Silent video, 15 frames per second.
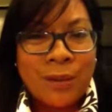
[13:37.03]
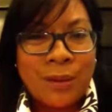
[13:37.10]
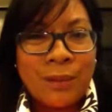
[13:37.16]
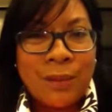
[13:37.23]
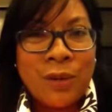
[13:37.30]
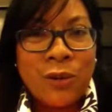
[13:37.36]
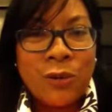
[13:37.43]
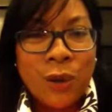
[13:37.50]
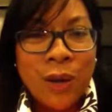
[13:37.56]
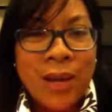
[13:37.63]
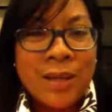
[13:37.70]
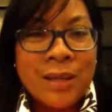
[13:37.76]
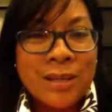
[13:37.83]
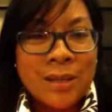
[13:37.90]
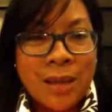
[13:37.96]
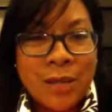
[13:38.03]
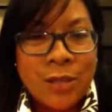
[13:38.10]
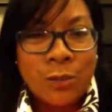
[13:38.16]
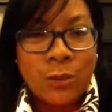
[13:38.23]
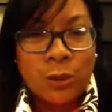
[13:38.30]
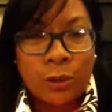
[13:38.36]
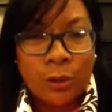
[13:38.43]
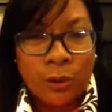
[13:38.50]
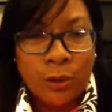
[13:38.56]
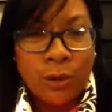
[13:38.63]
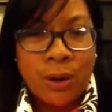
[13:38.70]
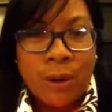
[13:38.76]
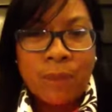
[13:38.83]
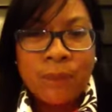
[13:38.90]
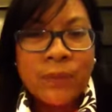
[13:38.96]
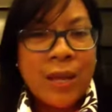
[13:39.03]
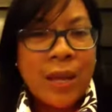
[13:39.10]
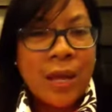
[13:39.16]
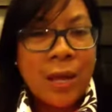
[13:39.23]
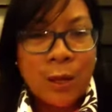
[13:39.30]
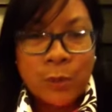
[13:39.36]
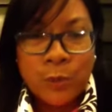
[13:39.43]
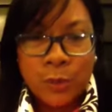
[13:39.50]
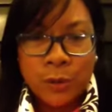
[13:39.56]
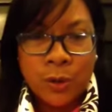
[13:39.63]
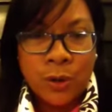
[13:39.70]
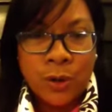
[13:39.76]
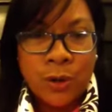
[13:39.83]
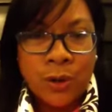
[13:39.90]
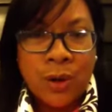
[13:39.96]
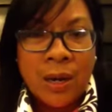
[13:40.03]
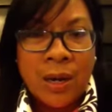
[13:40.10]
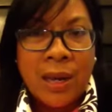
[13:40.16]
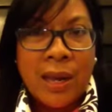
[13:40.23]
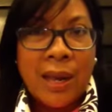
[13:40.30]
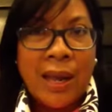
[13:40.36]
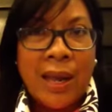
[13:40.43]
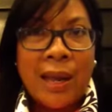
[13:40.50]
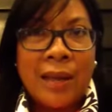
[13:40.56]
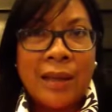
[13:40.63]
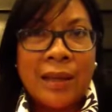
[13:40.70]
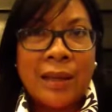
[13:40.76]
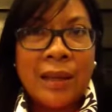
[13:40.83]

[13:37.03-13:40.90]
I mean, Greg stays with her, helps her, and